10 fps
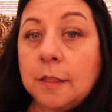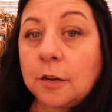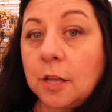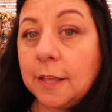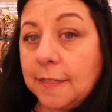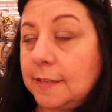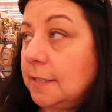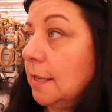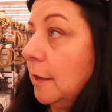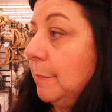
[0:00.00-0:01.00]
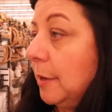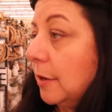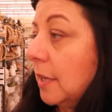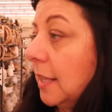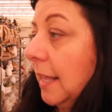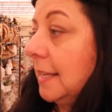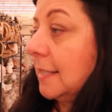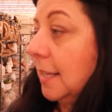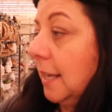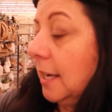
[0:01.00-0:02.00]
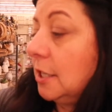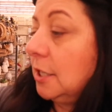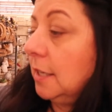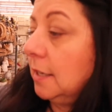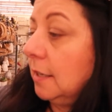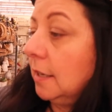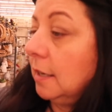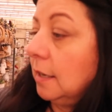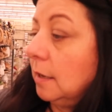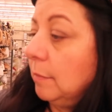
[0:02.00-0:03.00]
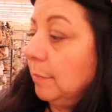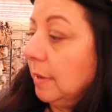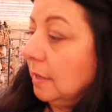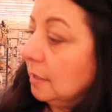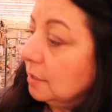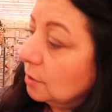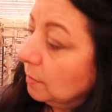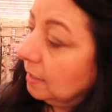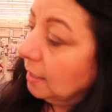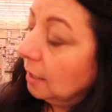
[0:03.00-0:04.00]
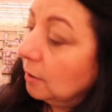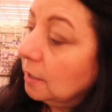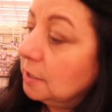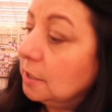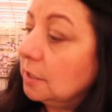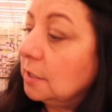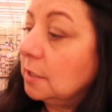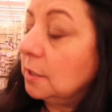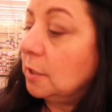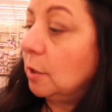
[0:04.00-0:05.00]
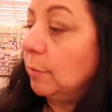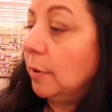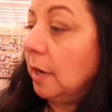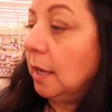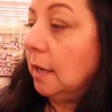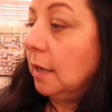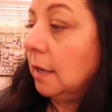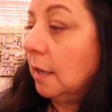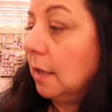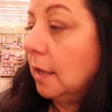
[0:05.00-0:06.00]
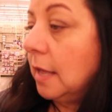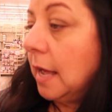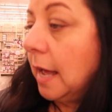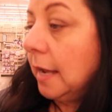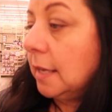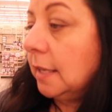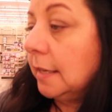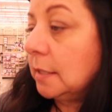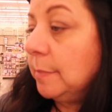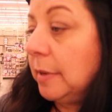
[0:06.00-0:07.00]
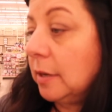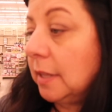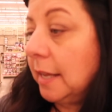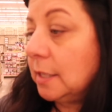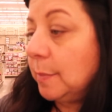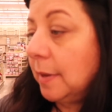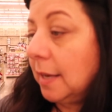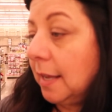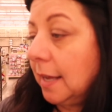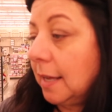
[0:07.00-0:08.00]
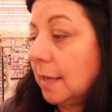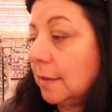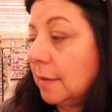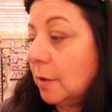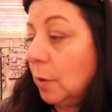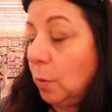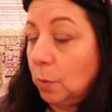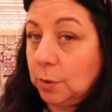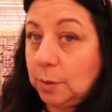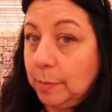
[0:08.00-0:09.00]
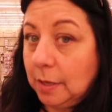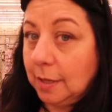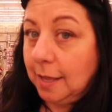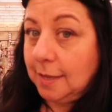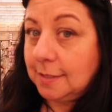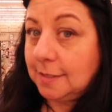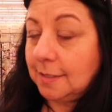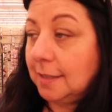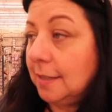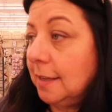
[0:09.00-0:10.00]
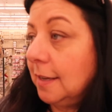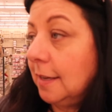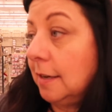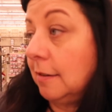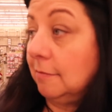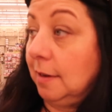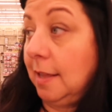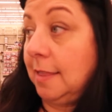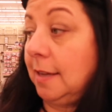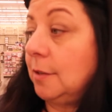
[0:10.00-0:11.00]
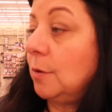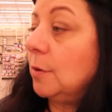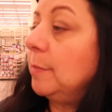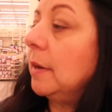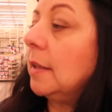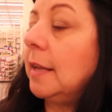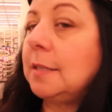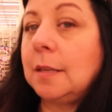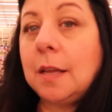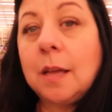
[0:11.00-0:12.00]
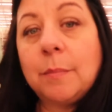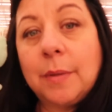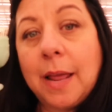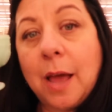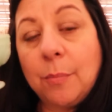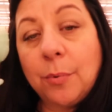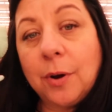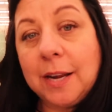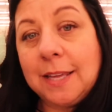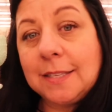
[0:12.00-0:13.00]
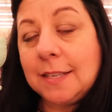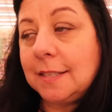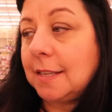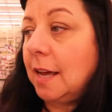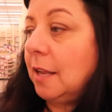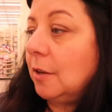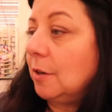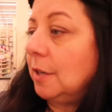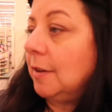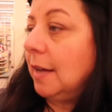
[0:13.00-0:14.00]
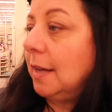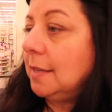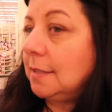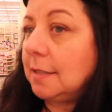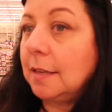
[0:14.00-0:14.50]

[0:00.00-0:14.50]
They're calling this a milk glass collection, but this green color is just so pretty. I collect milk glass, but like old milk glass. What I think is old milk glass. But how pretty is this color, you guys?